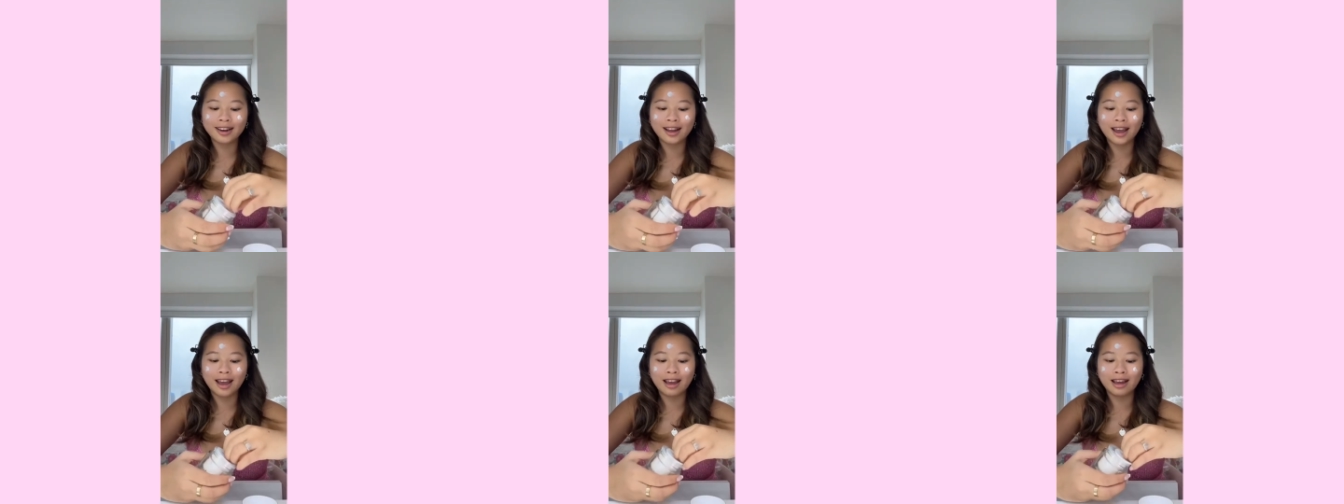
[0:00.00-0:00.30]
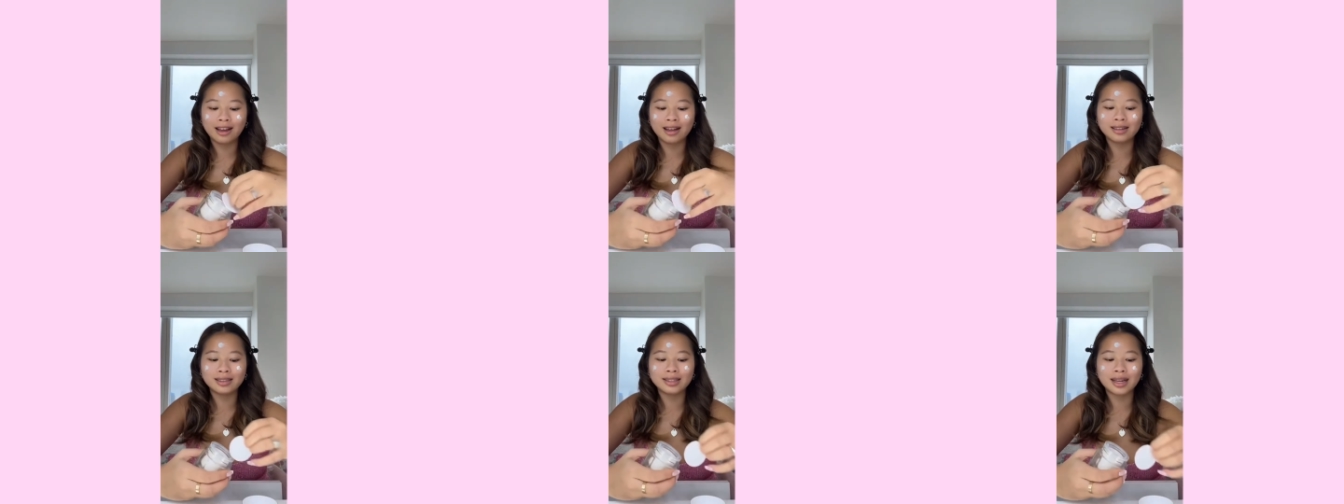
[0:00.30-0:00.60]

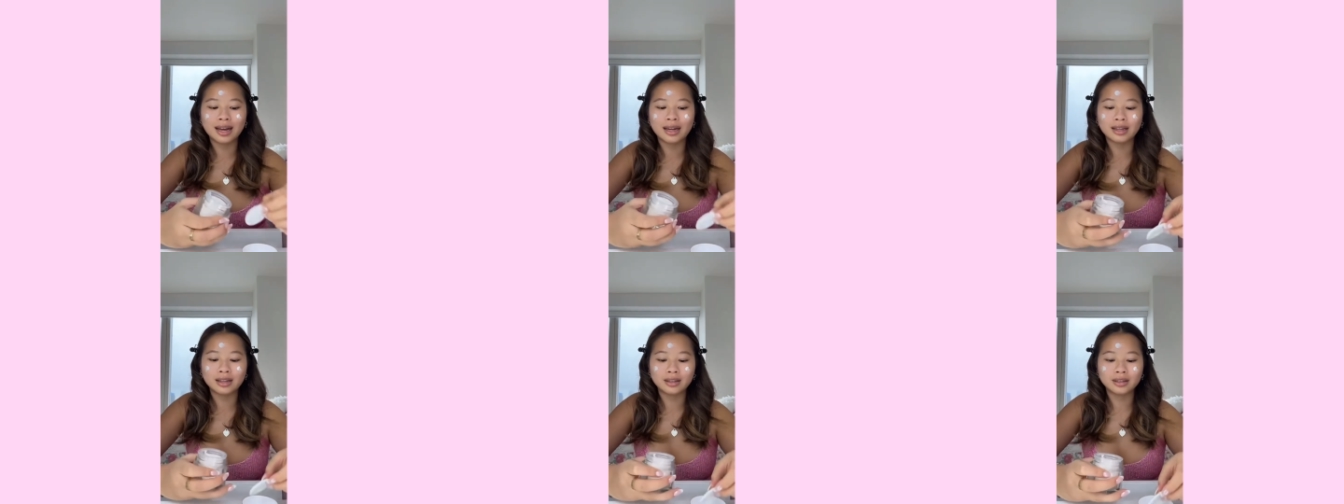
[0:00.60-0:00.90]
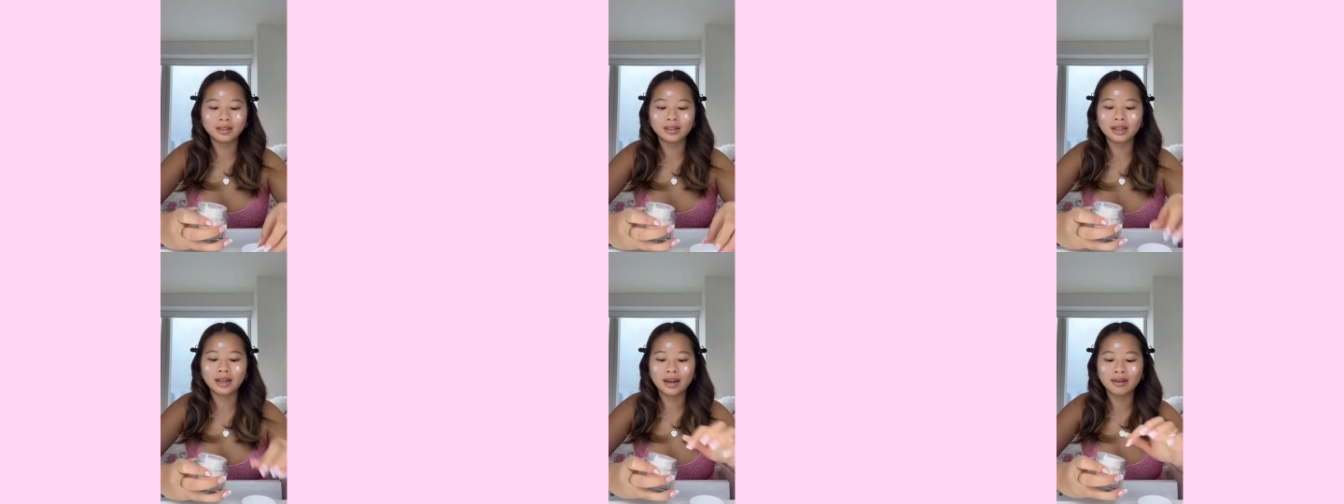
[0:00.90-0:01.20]
and I
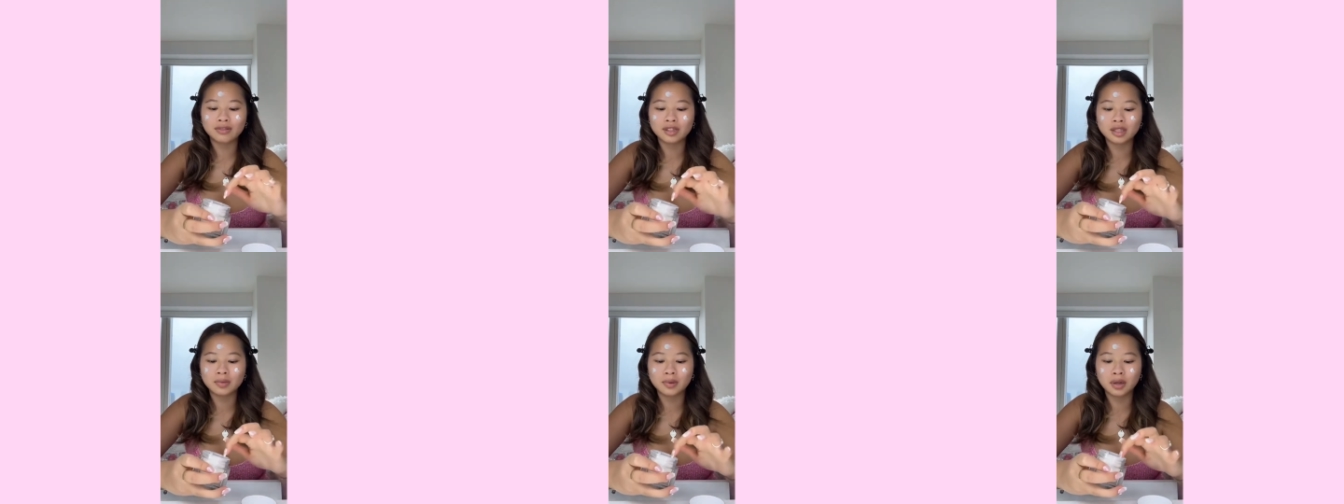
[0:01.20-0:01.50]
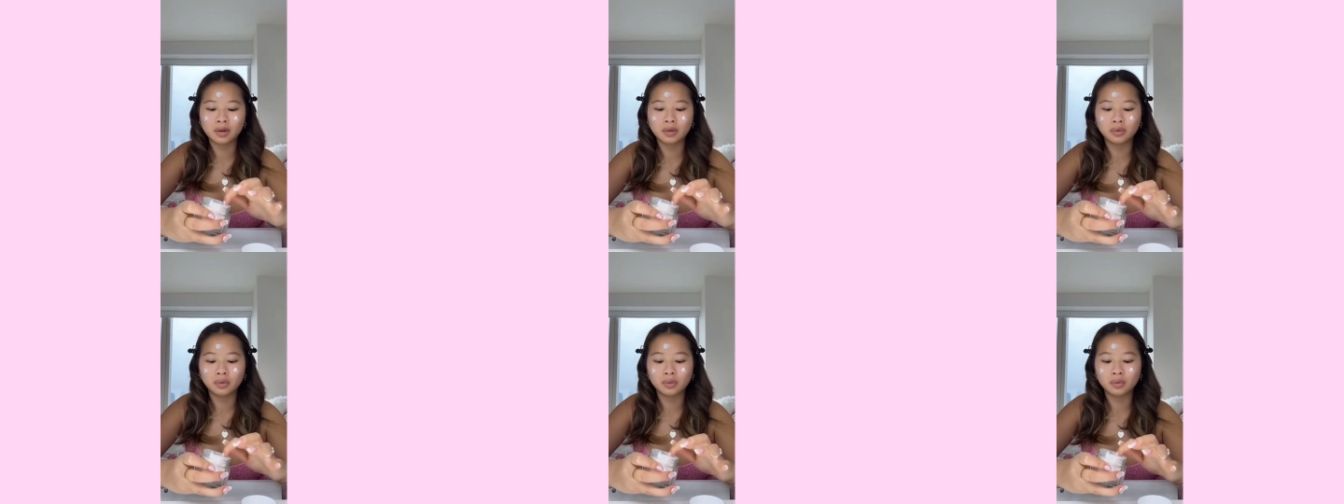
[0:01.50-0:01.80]
literally have just
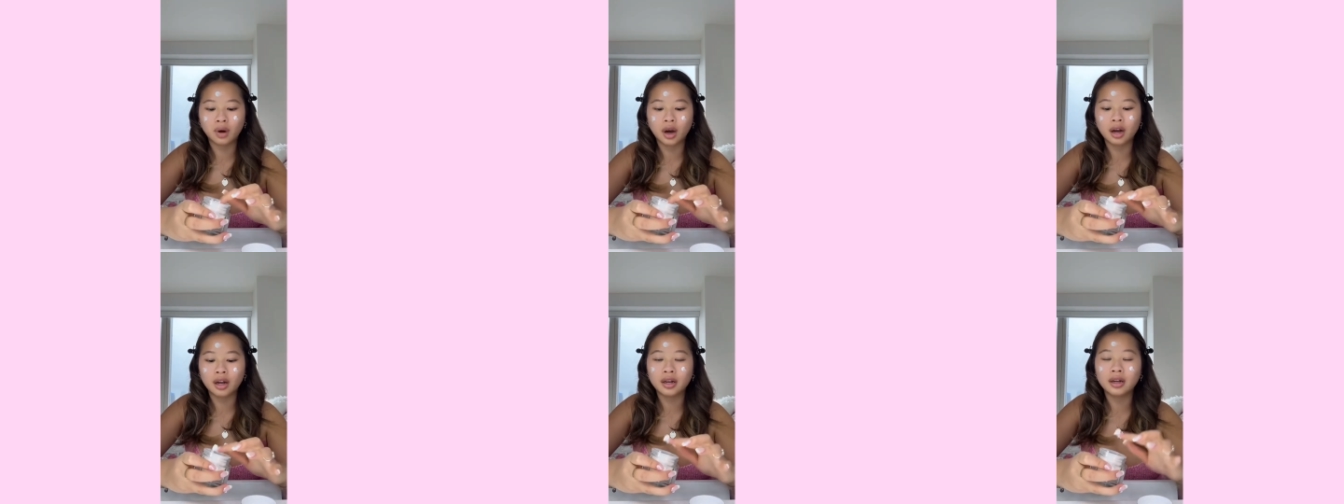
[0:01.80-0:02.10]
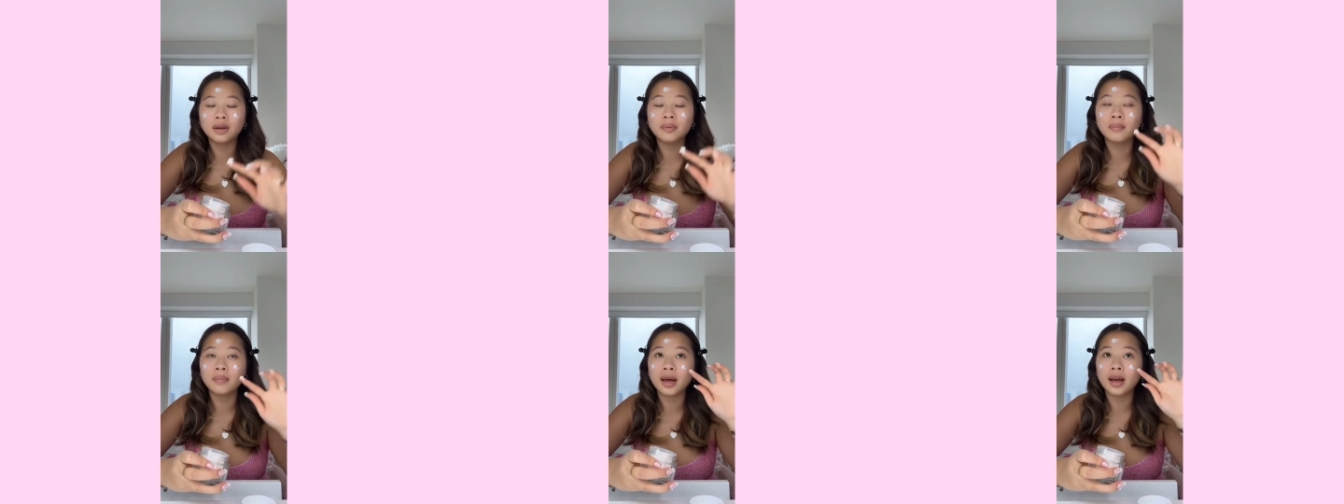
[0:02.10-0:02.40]
been rotten
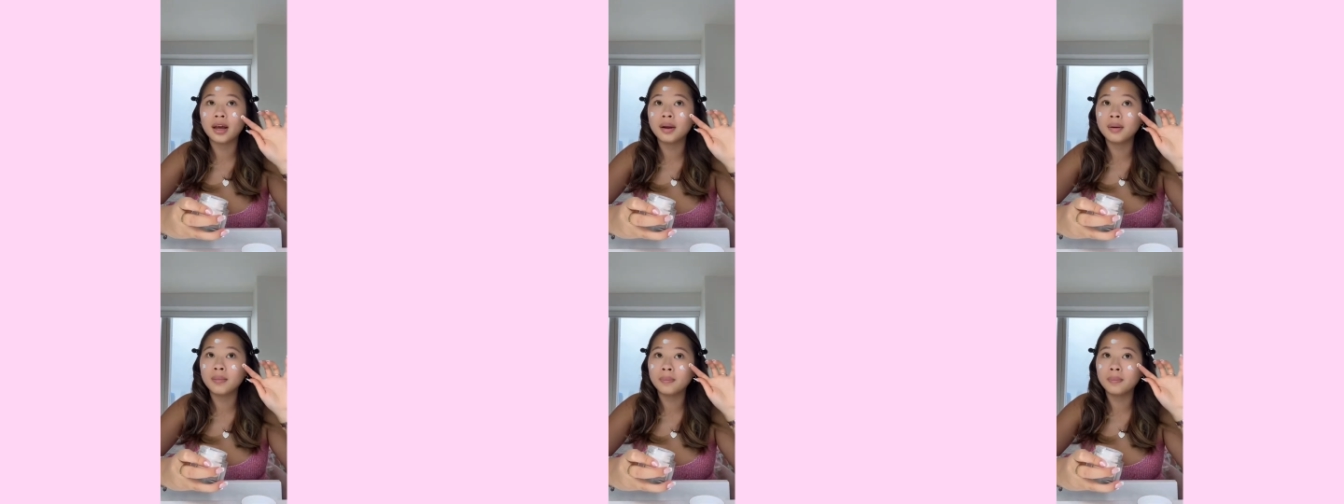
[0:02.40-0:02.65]
in bed,